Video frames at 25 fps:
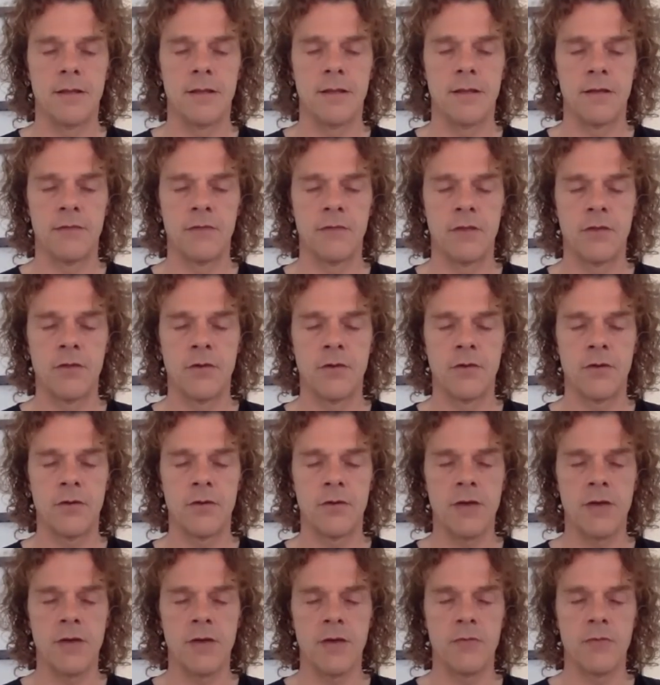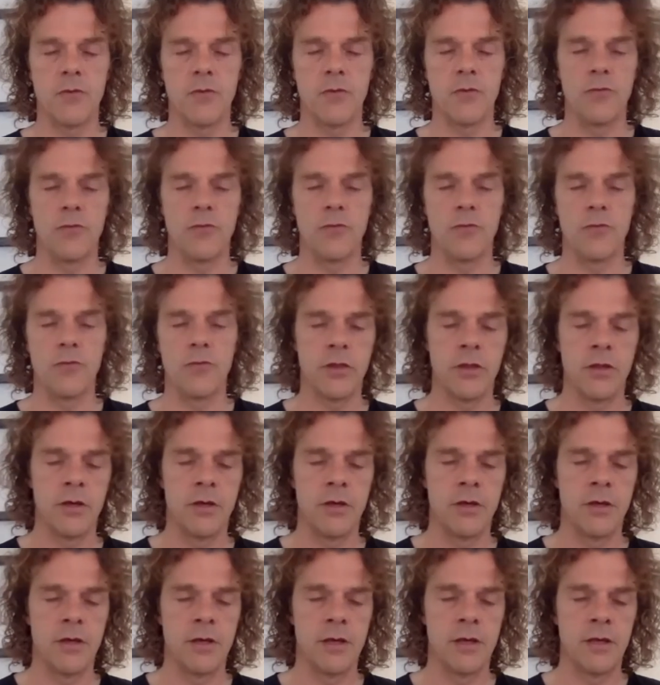If it's your time to breathe,
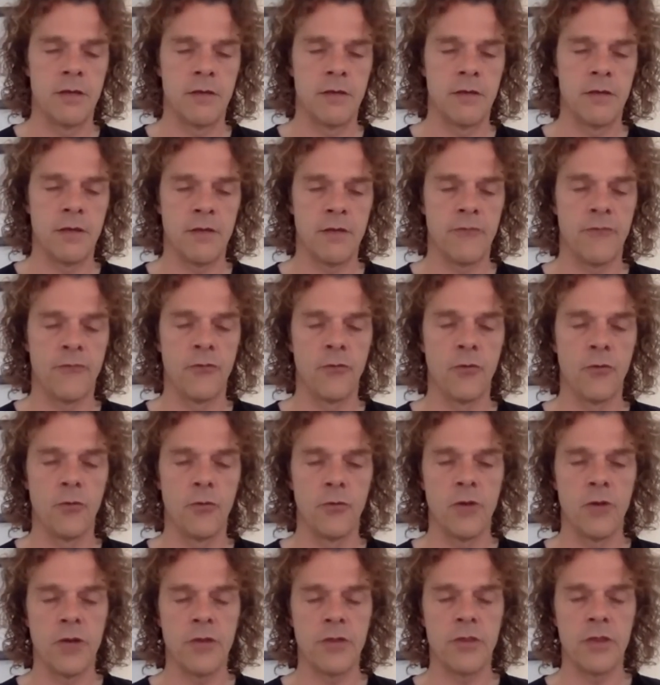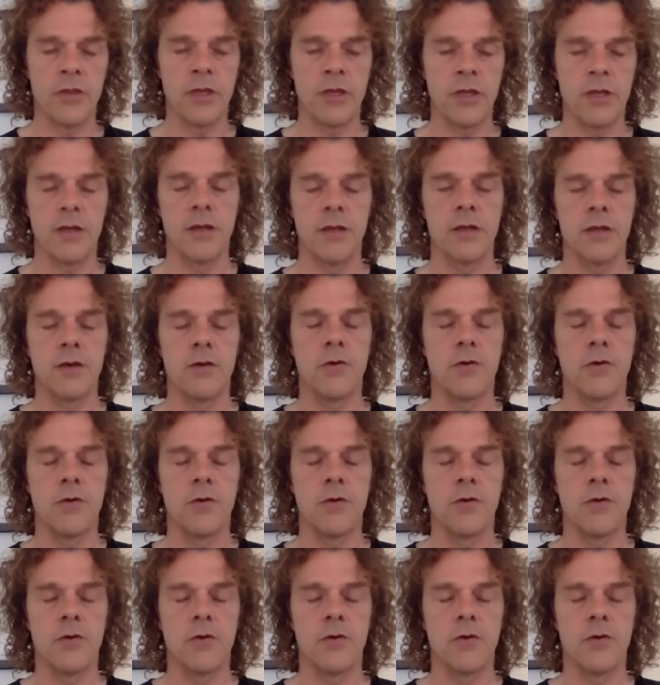take a full breath in,